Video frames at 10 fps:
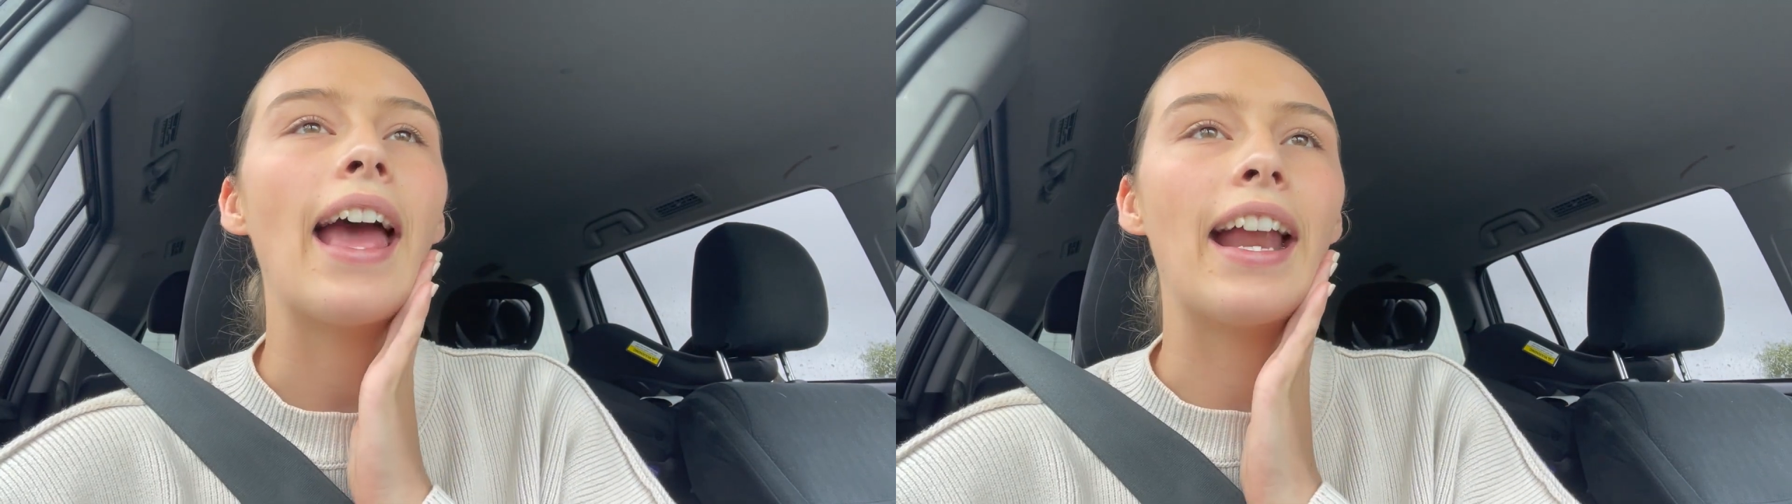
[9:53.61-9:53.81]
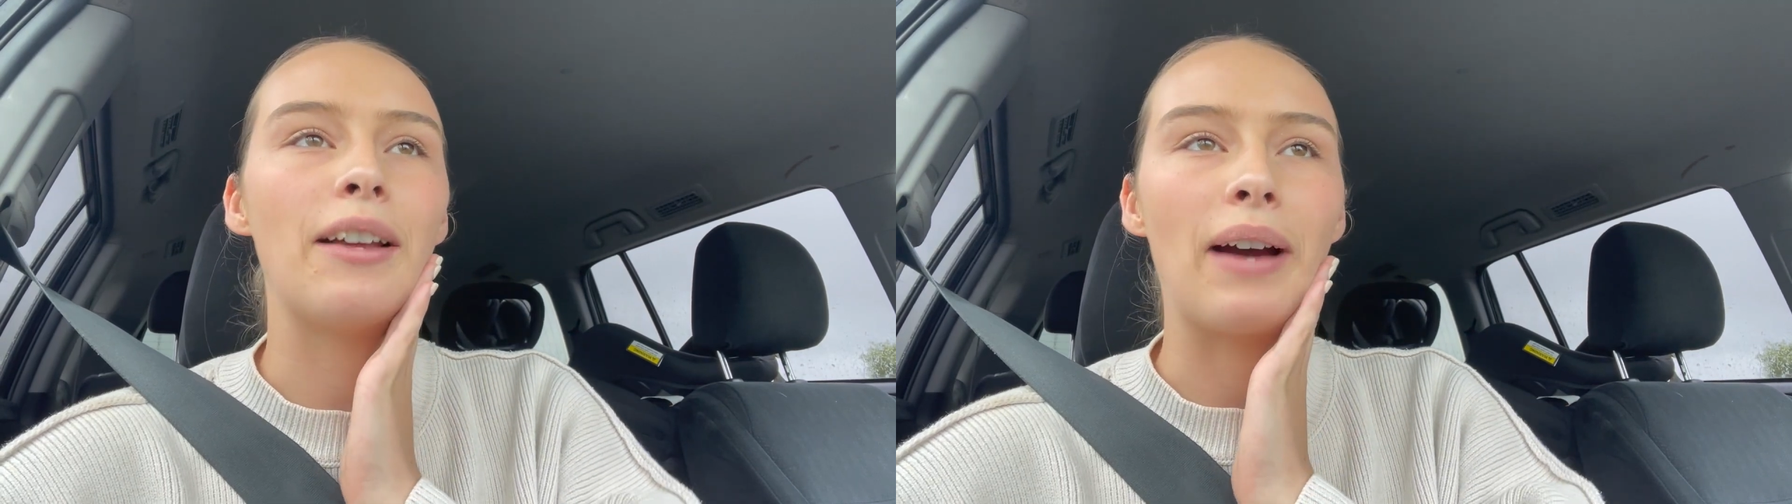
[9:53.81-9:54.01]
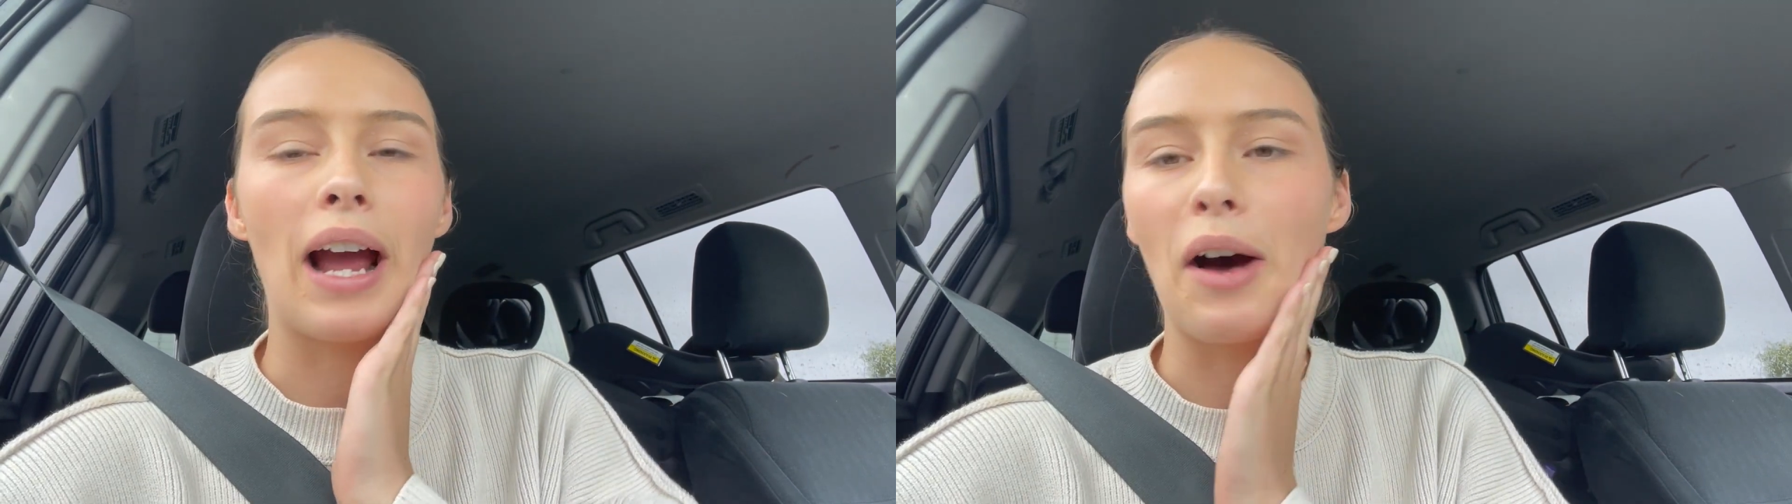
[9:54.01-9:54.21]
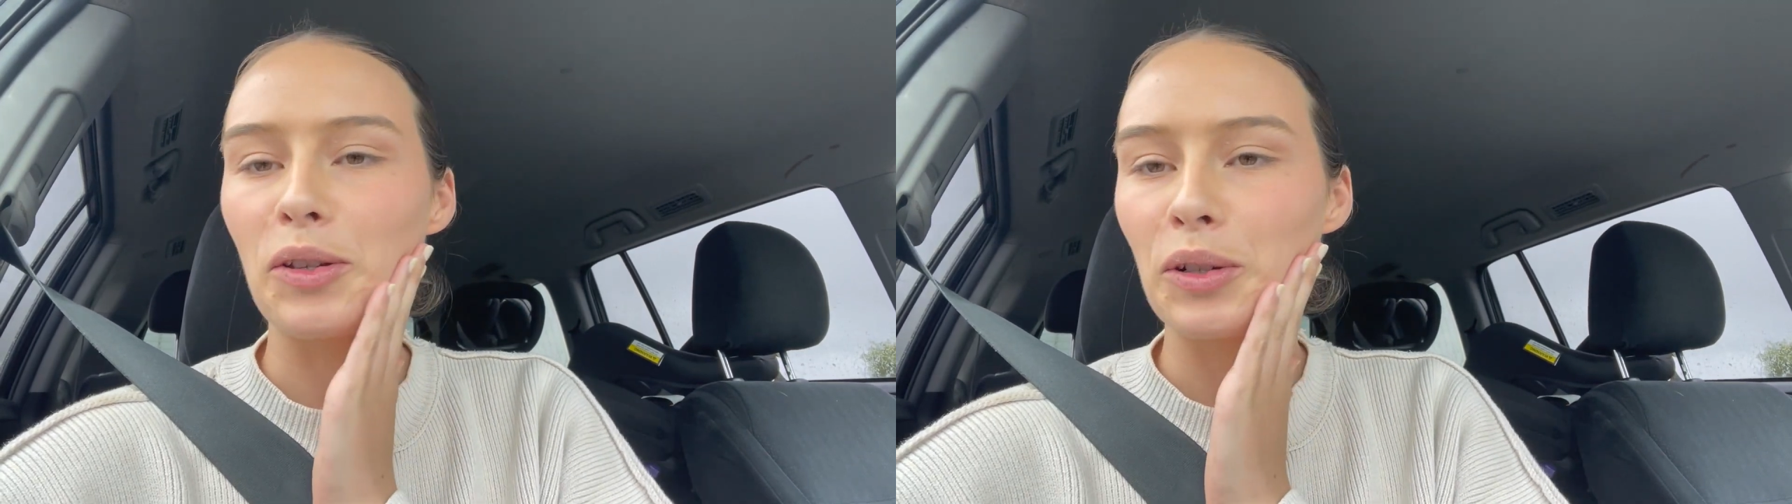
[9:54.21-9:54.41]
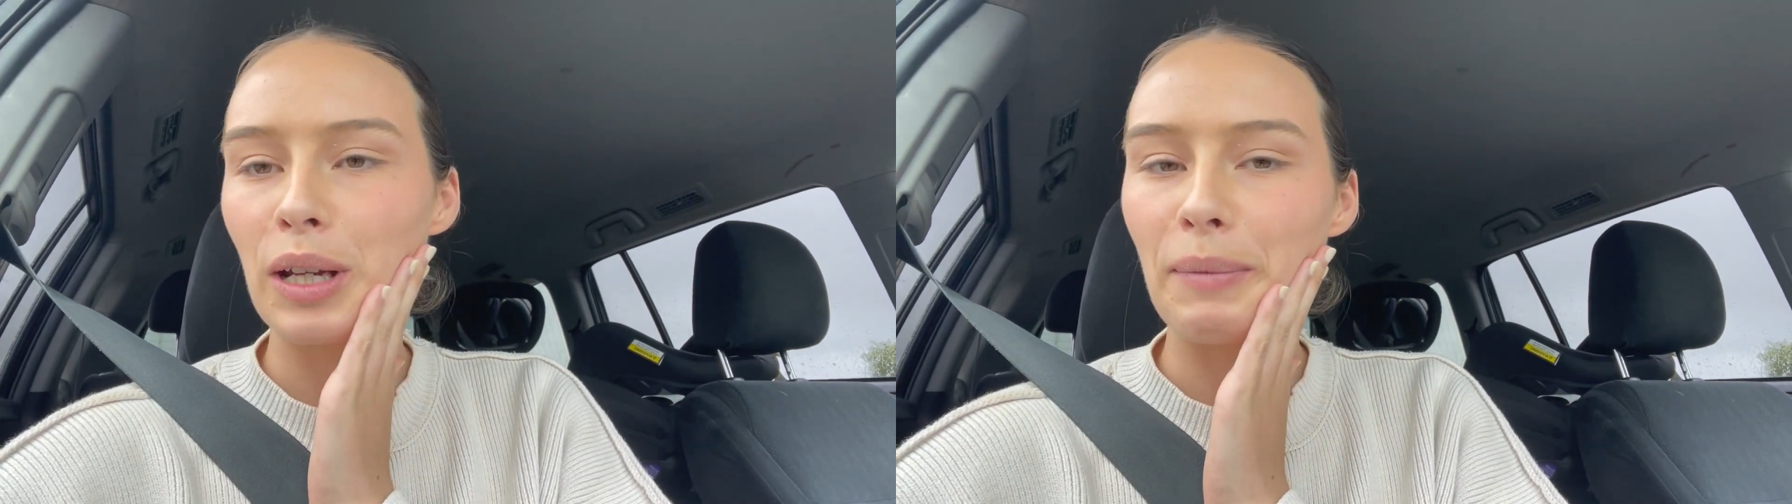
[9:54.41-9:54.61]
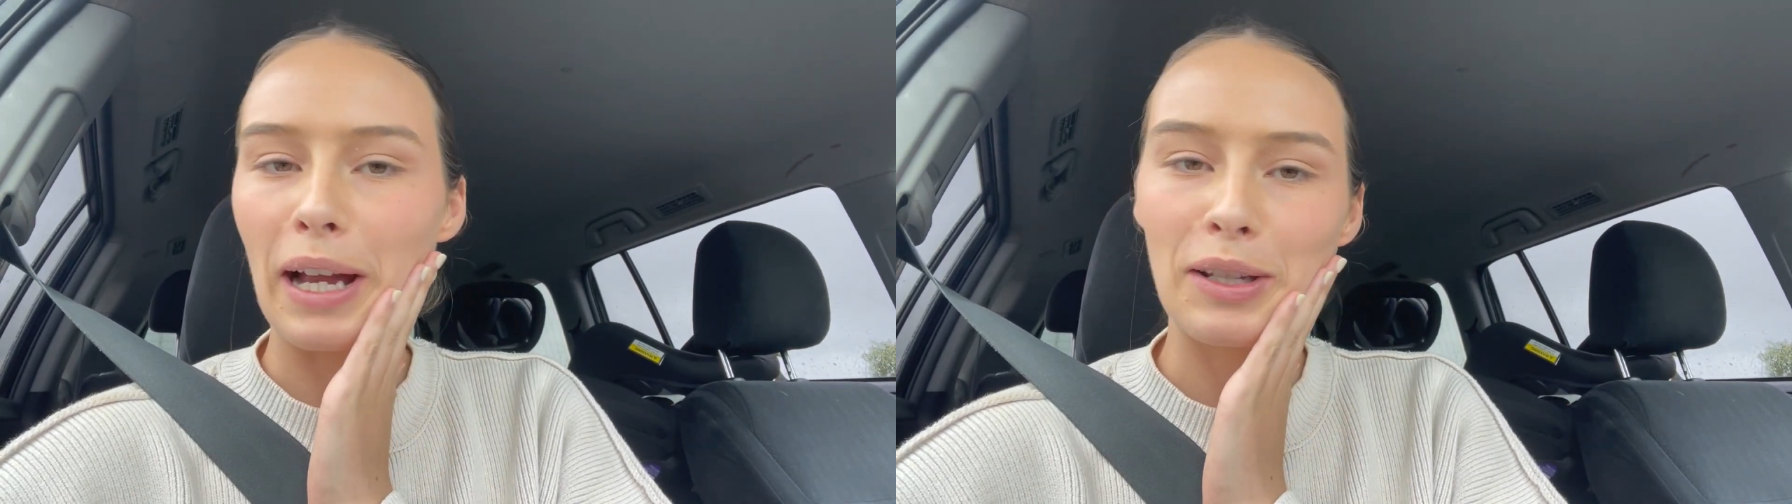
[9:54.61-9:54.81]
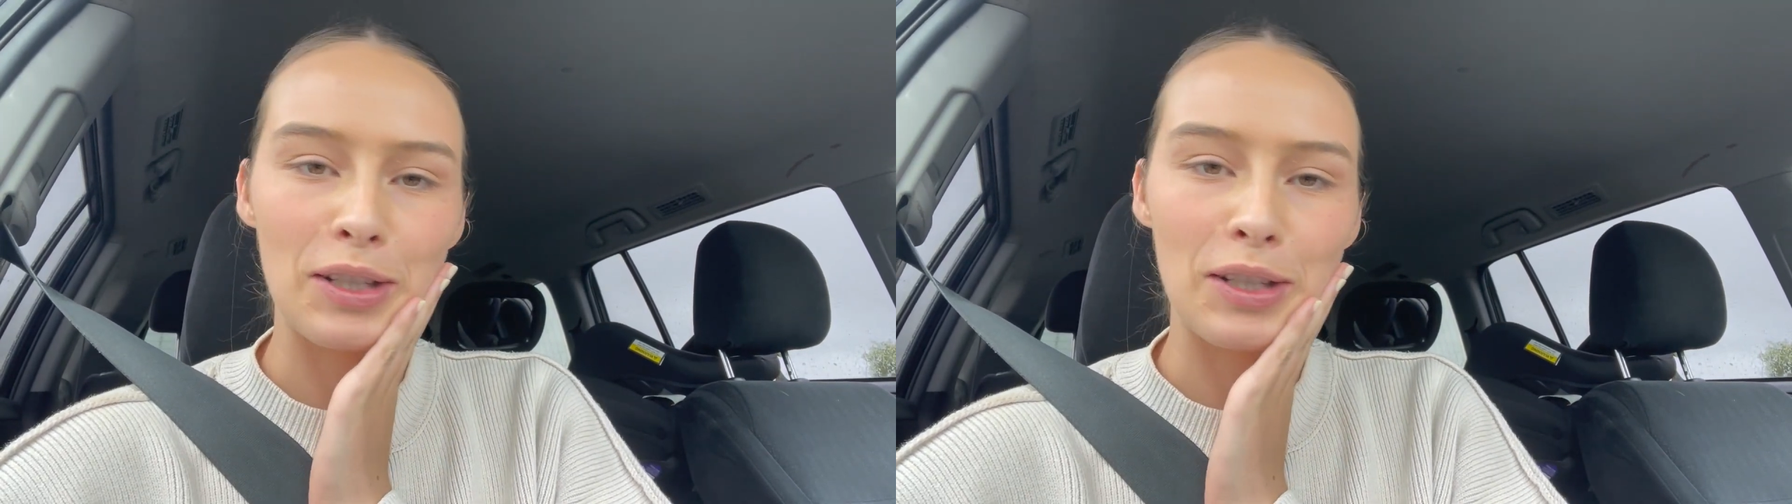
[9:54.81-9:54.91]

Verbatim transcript: Anyway, I was cooking my